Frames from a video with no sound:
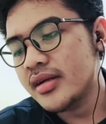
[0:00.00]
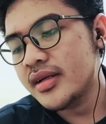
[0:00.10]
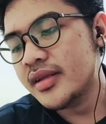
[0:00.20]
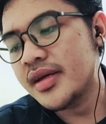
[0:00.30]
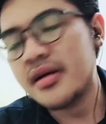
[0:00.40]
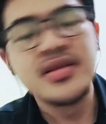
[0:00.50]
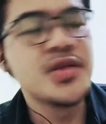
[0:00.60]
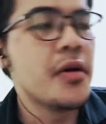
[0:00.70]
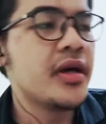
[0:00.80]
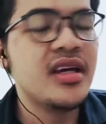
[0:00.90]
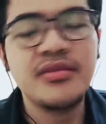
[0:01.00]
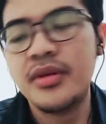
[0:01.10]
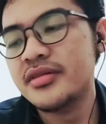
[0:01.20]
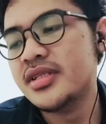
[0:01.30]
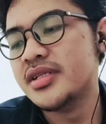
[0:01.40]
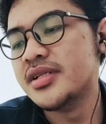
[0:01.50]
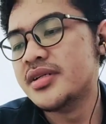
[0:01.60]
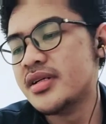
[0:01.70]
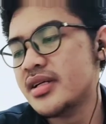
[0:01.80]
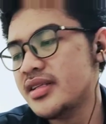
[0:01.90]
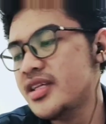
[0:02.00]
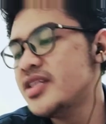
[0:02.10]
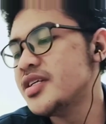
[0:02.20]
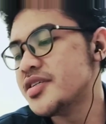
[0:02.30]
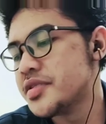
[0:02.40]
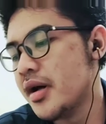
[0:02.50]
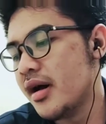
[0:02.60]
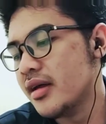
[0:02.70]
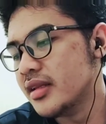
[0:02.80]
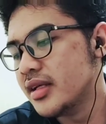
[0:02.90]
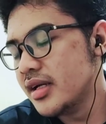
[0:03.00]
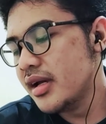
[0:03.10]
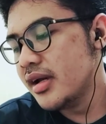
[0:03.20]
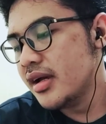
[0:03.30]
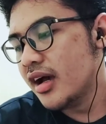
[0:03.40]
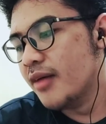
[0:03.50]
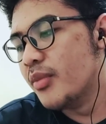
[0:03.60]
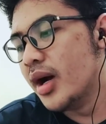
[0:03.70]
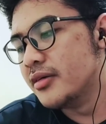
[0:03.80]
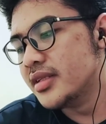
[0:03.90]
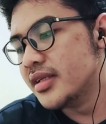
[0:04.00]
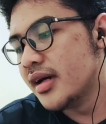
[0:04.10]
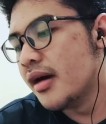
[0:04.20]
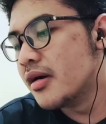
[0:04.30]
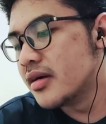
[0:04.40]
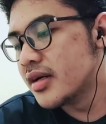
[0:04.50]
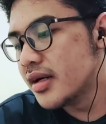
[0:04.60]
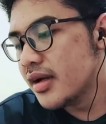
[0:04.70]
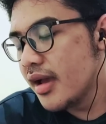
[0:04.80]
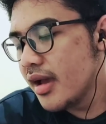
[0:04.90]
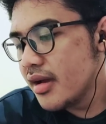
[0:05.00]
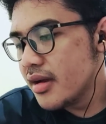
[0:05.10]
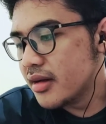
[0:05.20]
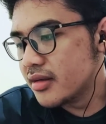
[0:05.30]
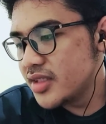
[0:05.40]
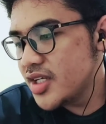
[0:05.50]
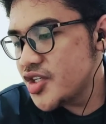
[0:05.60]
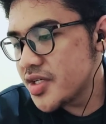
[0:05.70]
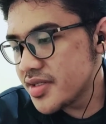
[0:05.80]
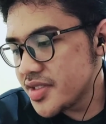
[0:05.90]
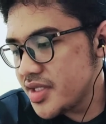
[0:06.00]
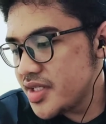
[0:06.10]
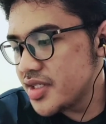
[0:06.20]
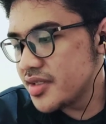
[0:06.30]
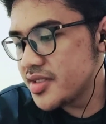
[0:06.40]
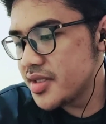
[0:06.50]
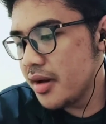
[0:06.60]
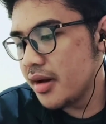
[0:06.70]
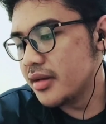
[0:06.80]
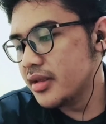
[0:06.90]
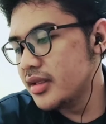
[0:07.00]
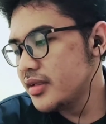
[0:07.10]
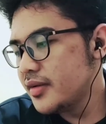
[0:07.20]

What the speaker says: they are talking about their teaching style, about her teacher's teaching style.